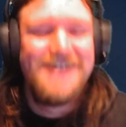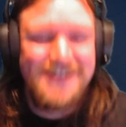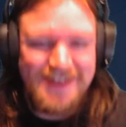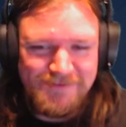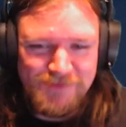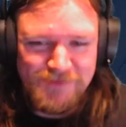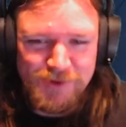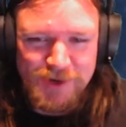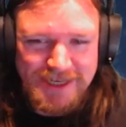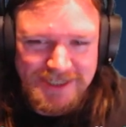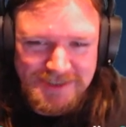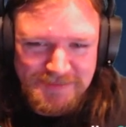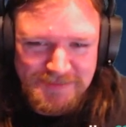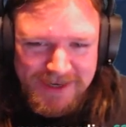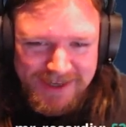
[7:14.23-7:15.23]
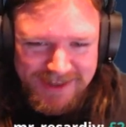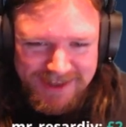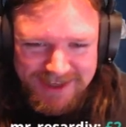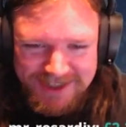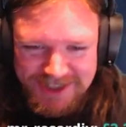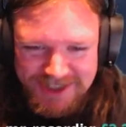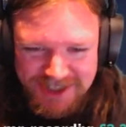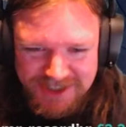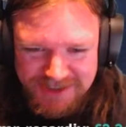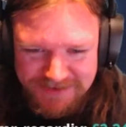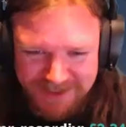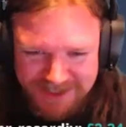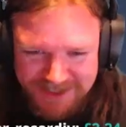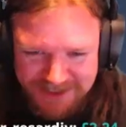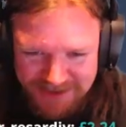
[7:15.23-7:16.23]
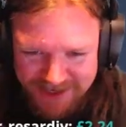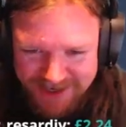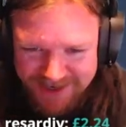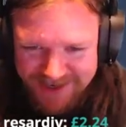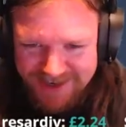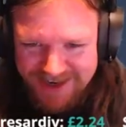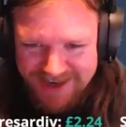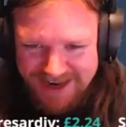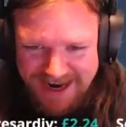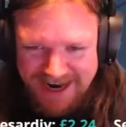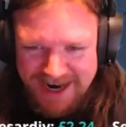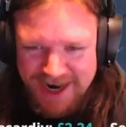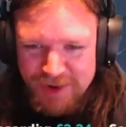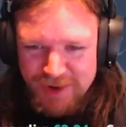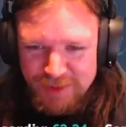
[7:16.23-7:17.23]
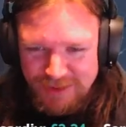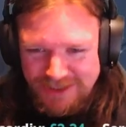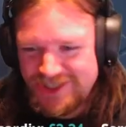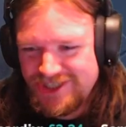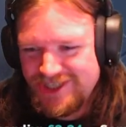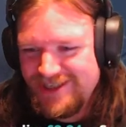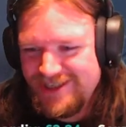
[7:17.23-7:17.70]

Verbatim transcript: that forehead is bigger than their chance of victory. Ouch!